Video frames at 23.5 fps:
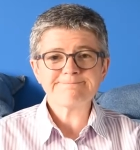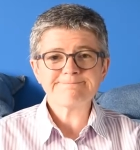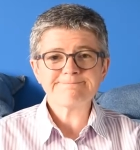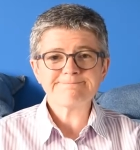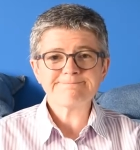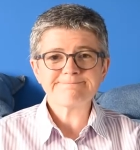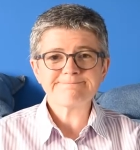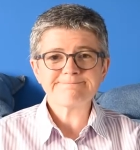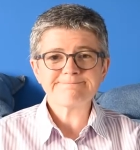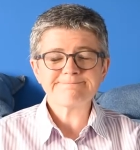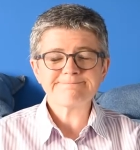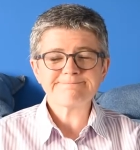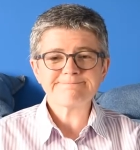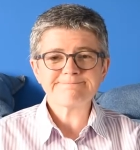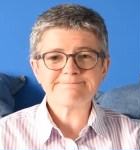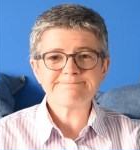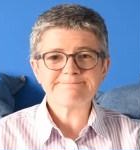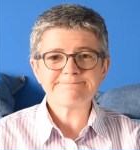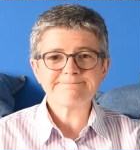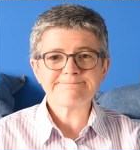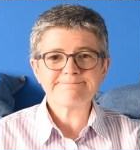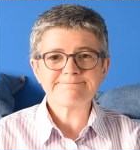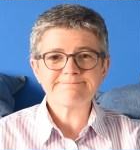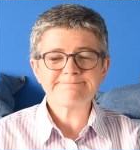
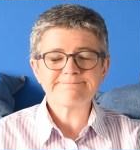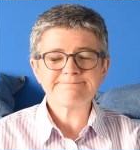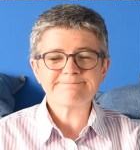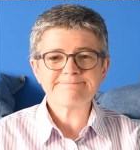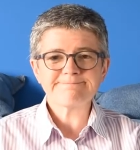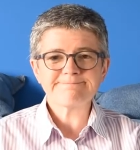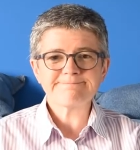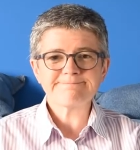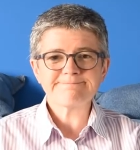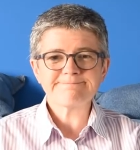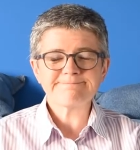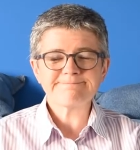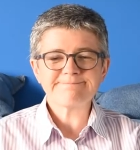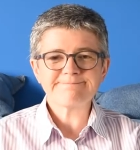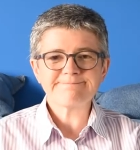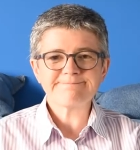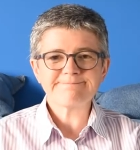Nobody speaks.